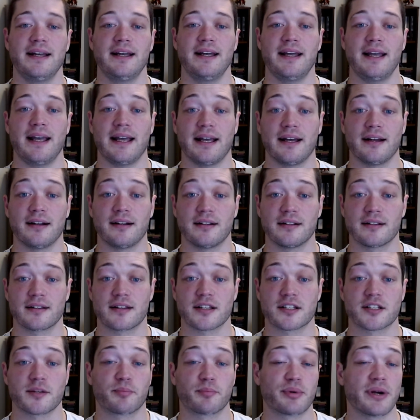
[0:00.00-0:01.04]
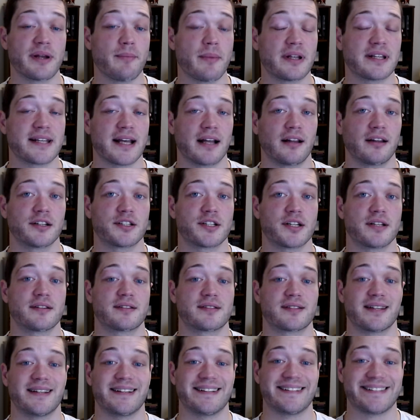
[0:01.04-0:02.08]
and the Supreme
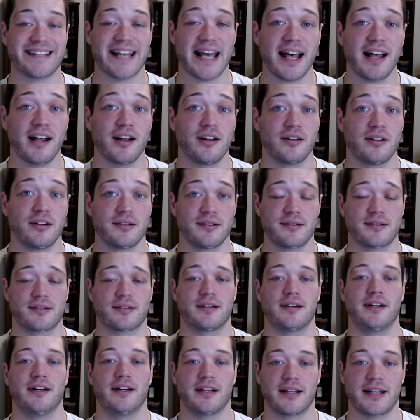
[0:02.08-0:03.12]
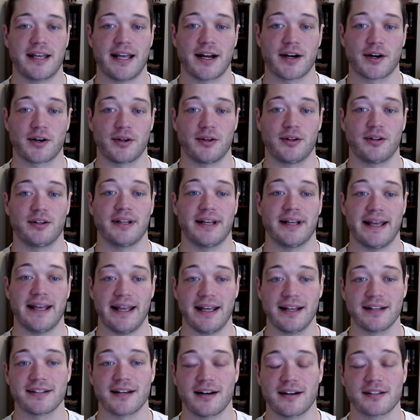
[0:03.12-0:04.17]
Intelligence tells Carol
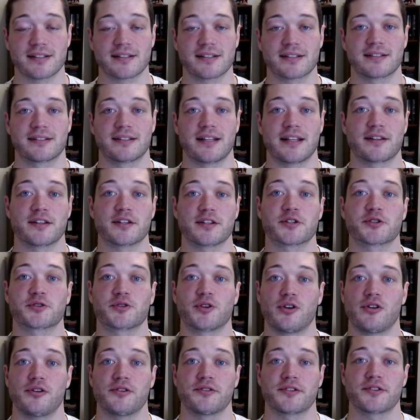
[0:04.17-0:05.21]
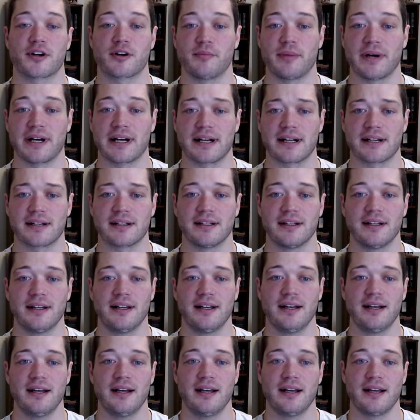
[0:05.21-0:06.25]
and us that the Skrulls are bad.
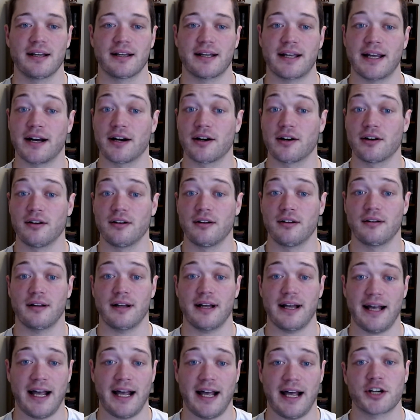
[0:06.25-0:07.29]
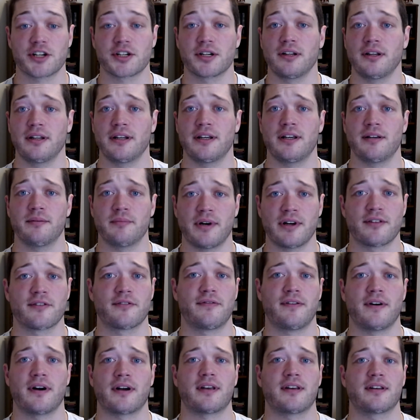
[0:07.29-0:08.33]
Carol actually
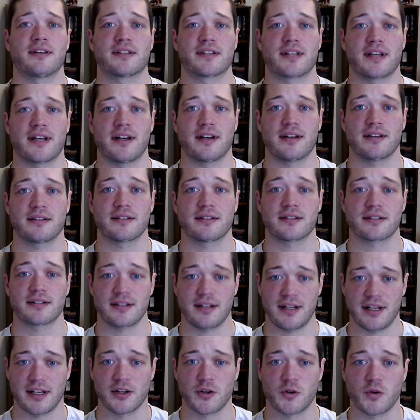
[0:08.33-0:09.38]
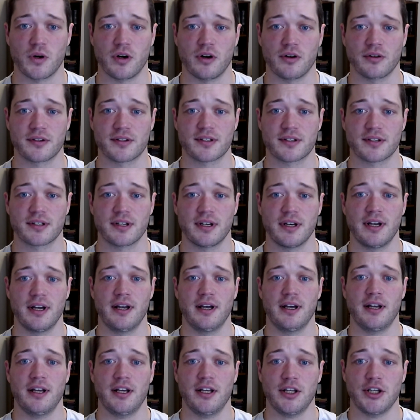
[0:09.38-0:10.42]
motherfucking says, in quotes,
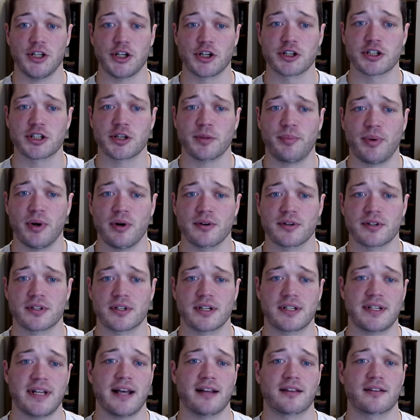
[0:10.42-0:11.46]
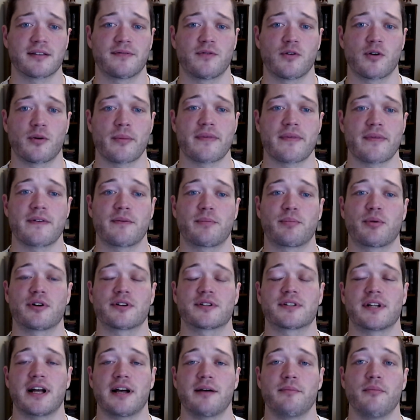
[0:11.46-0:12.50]
"You're supposed to take the form of the
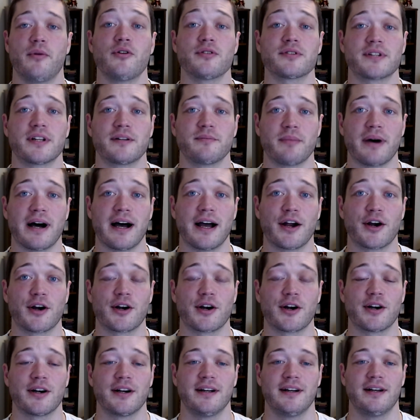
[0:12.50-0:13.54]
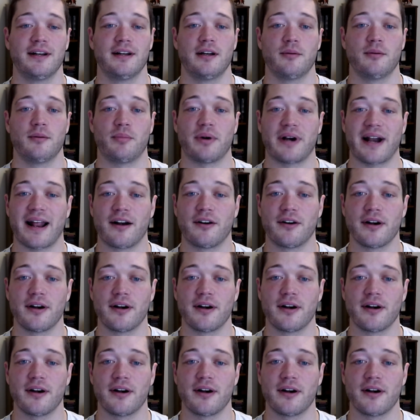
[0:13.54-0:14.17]
person I most admire, but I don't